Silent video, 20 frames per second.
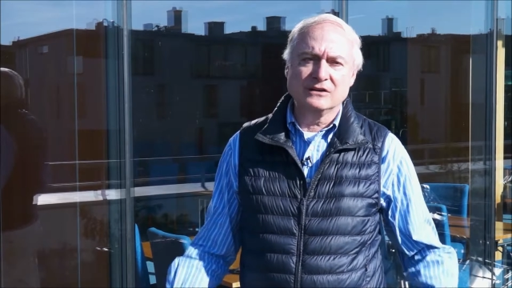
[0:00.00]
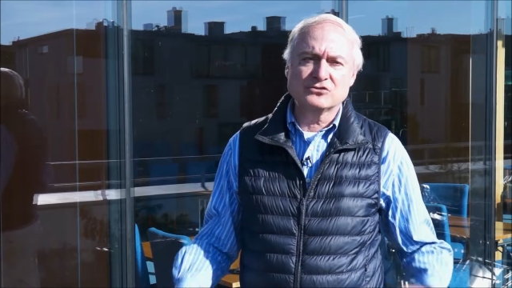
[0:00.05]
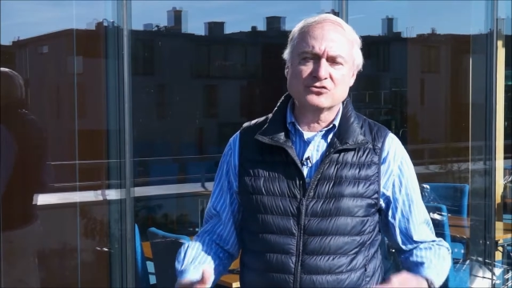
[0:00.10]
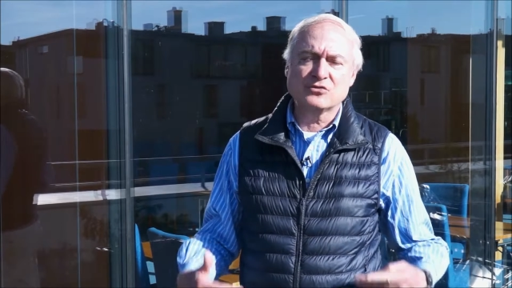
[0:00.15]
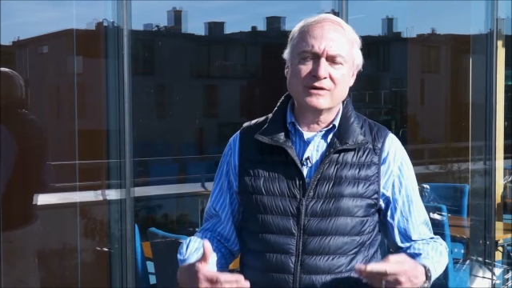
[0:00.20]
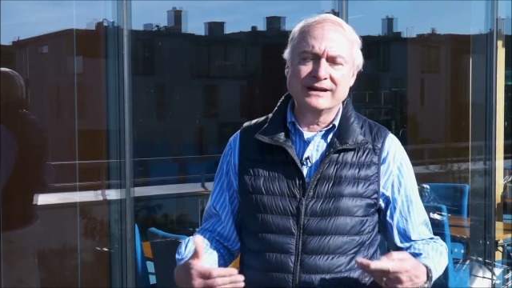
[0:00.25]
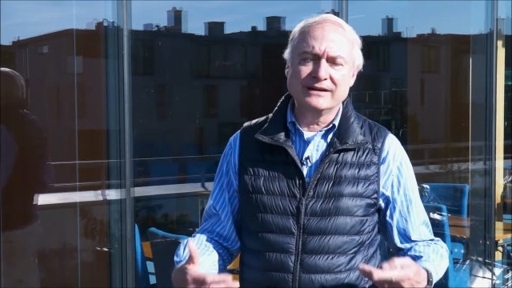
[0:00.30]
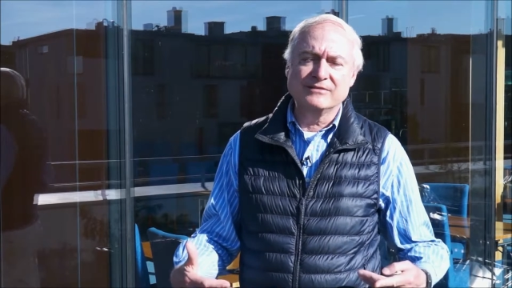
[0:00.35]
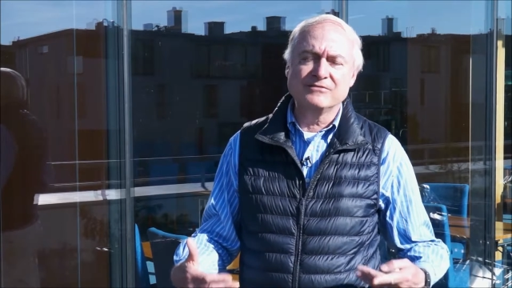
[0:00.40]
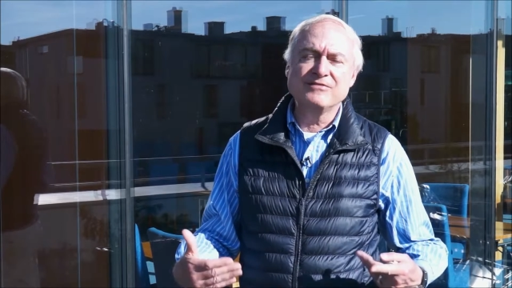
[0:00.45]

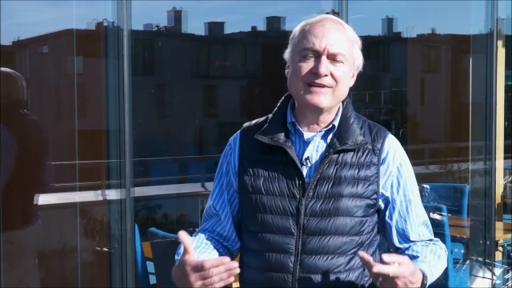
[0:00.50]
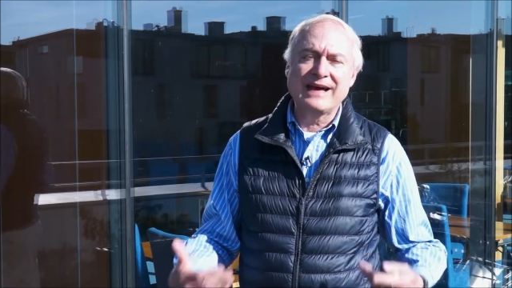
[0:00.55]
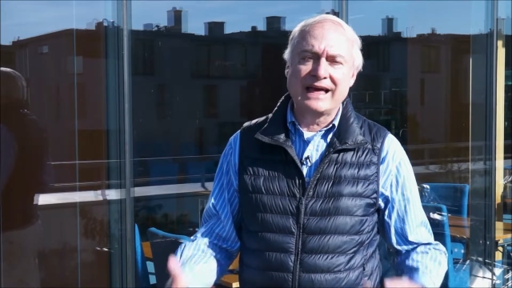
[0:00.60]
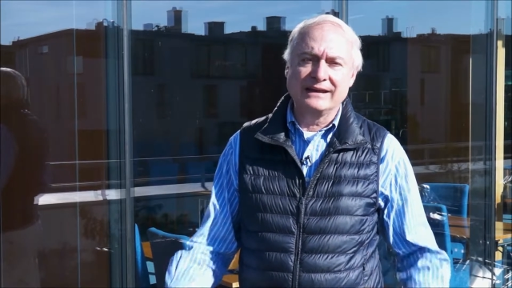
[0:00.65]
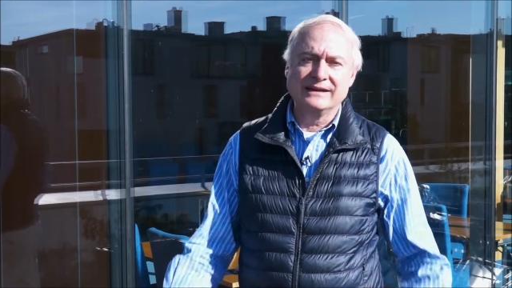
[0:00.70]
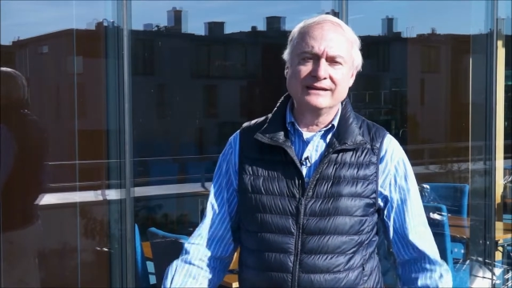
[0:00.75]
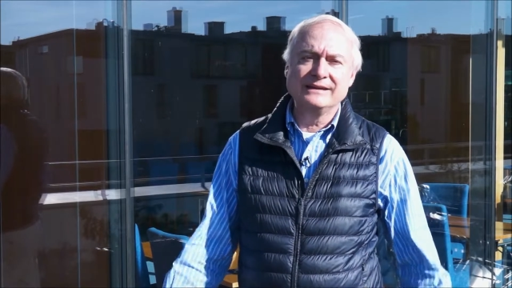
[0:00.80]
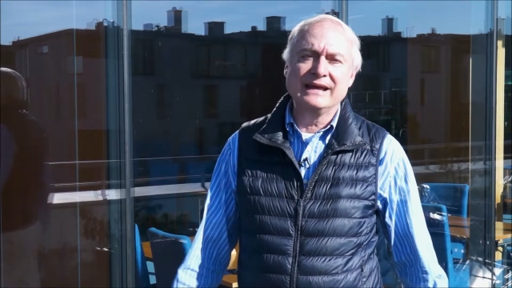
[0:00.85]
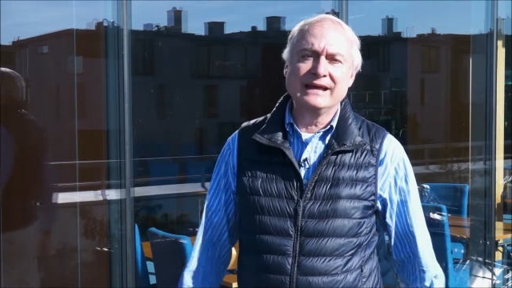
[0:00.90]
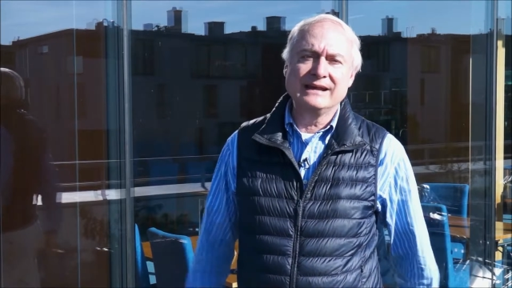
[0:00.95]
trying to
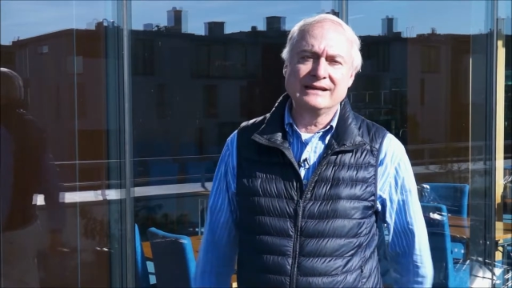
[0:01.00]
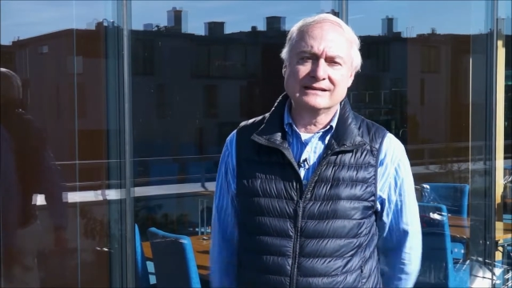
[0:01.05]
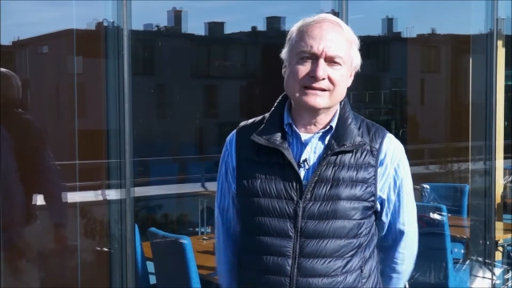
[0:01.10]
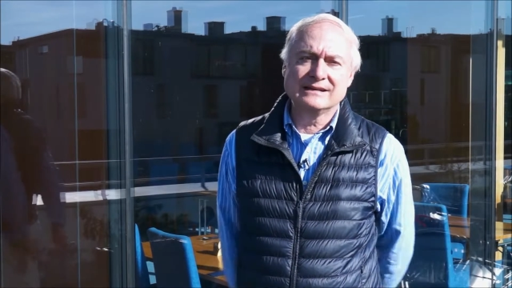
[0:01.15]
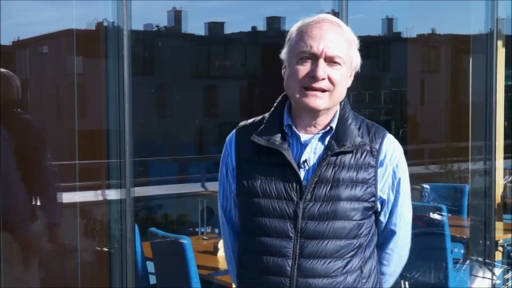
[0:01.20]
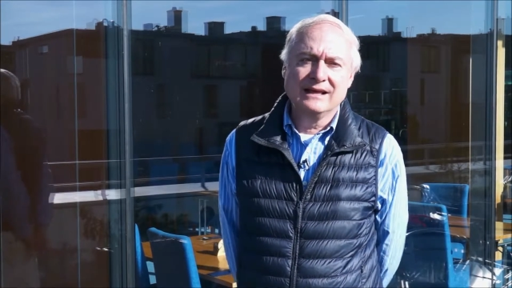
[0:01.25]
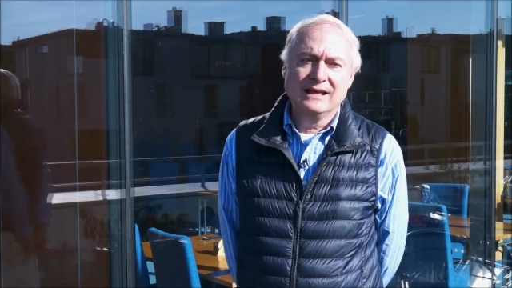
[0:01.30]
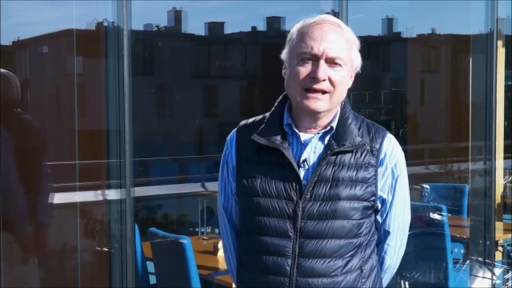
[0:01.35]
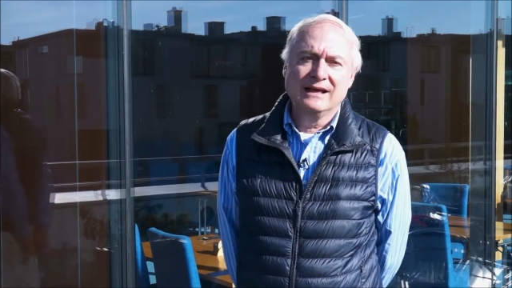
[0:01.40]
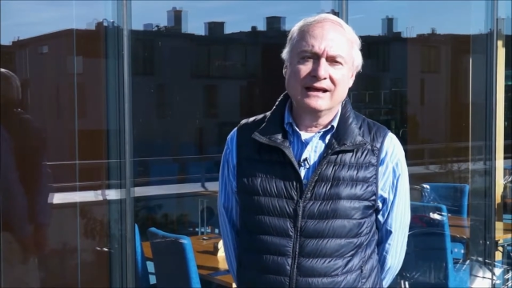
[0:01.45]
validate
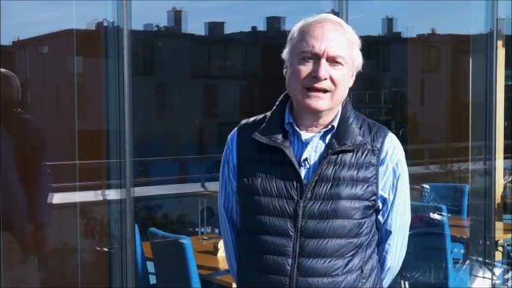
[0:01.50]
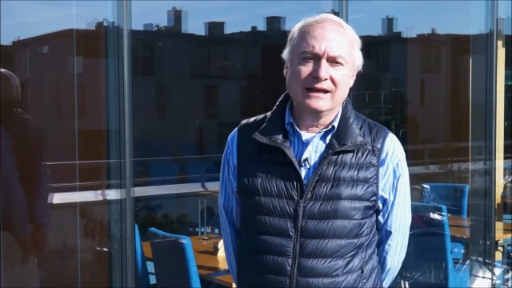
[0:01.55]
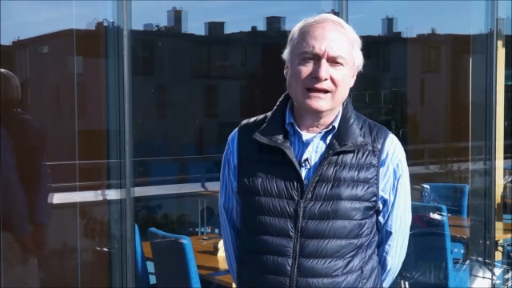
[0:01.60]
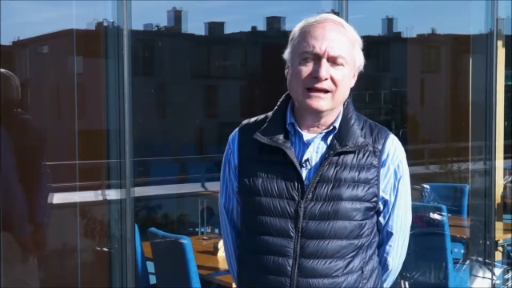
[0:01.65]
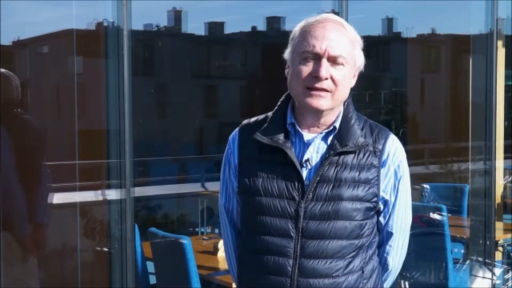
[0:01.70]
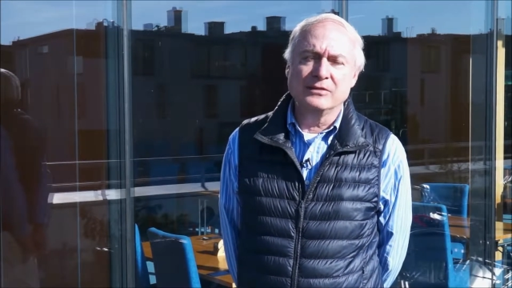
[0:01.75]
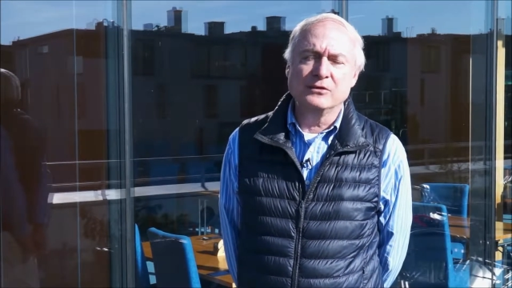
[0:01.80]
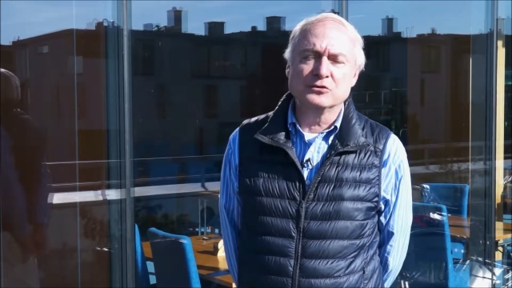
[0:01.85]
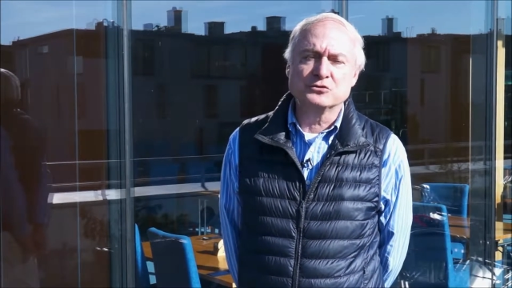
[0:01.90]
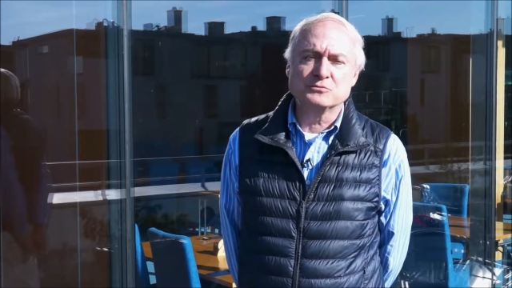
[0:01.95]

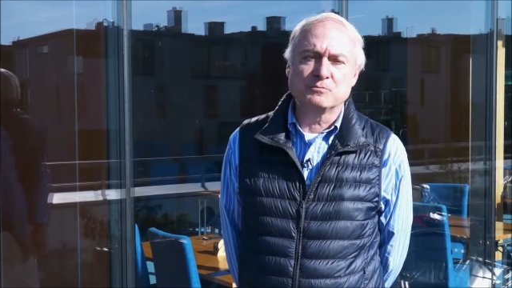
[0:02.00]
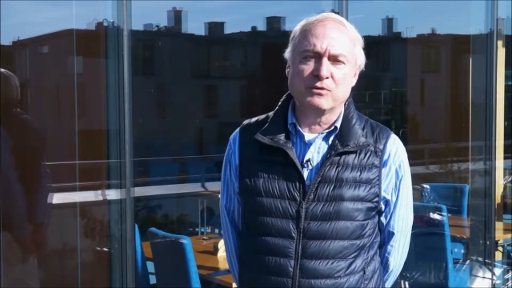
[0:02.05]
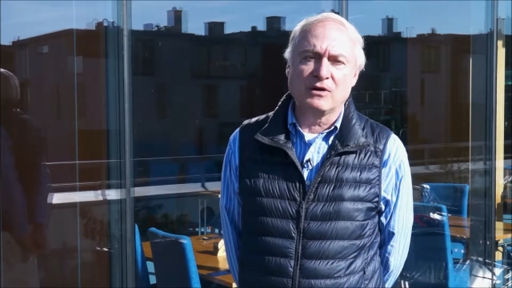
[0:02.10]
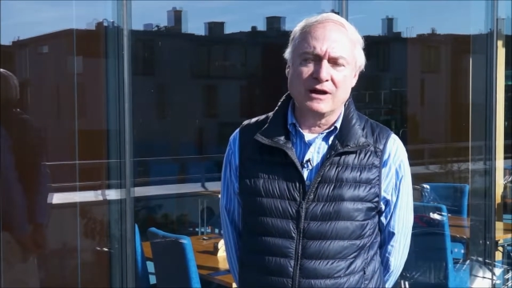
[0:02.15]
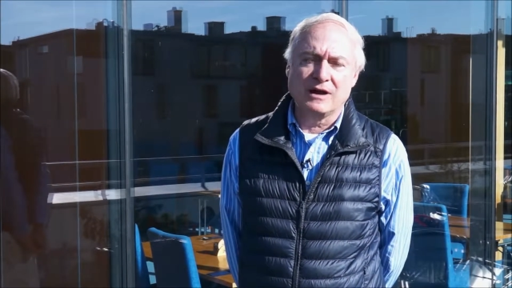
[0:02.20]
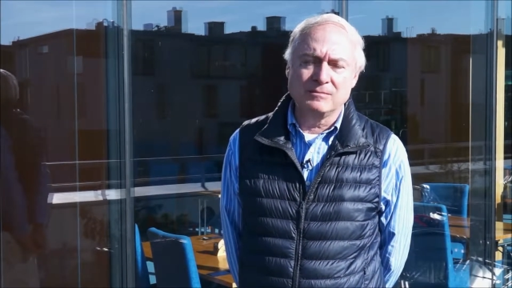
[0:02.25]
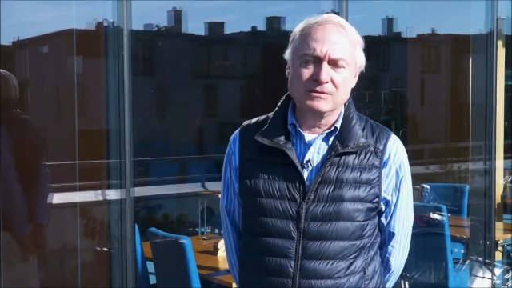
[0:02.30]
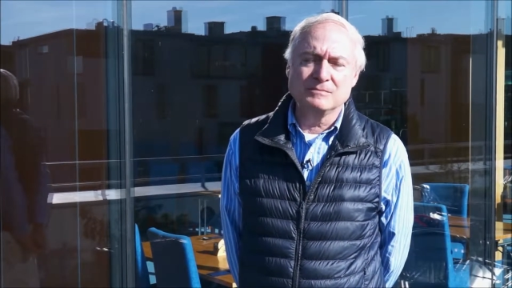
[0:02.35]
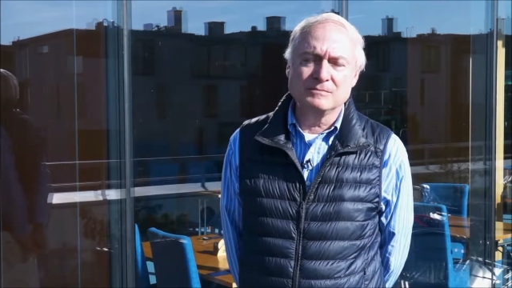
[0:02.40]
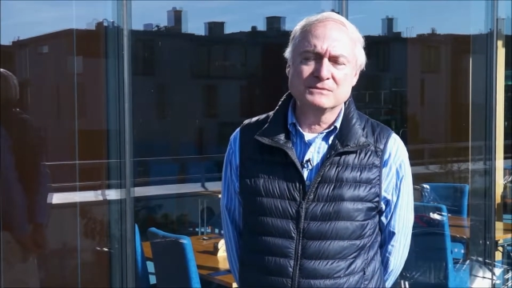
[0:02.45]
those
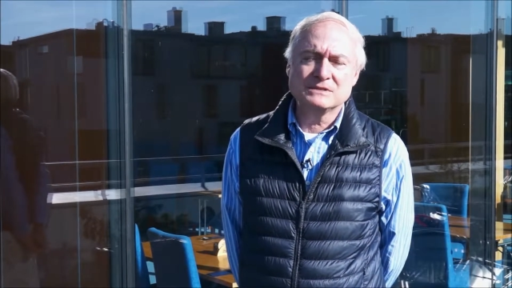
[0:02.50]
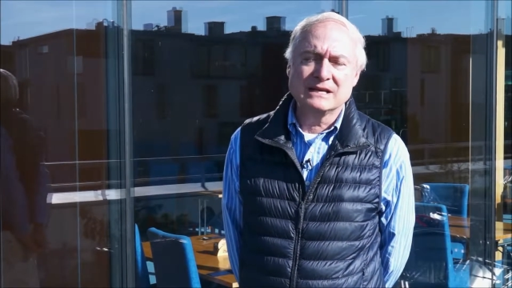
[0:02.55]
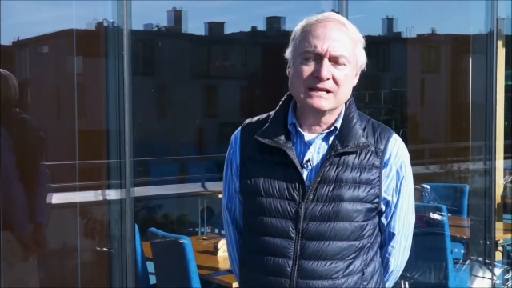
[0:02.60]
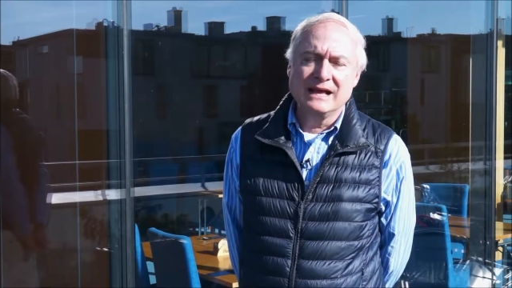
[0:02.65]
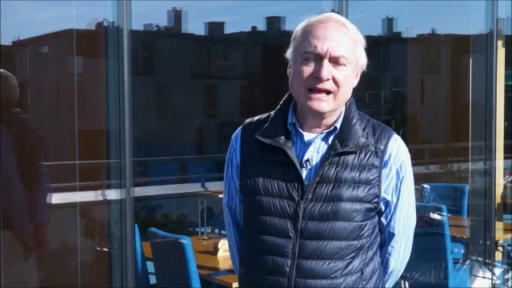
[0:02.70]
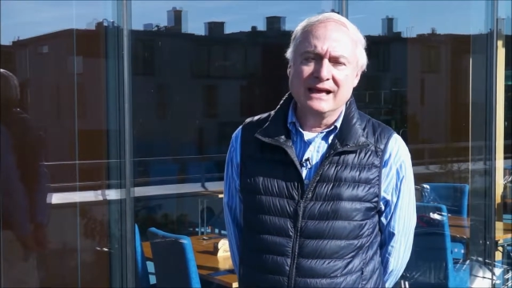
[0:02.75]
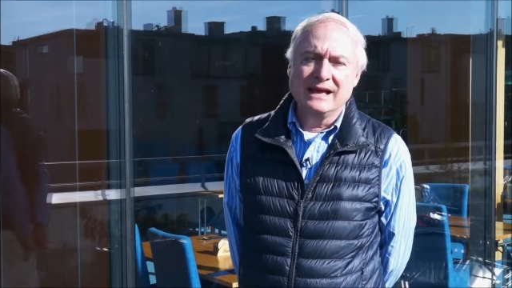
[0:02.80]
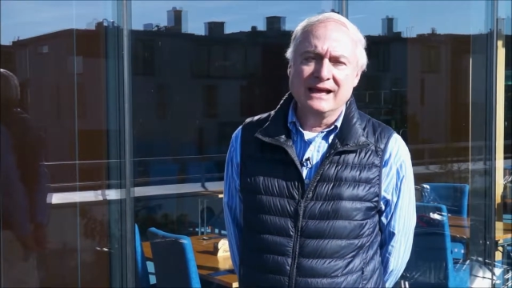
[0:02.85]
problems.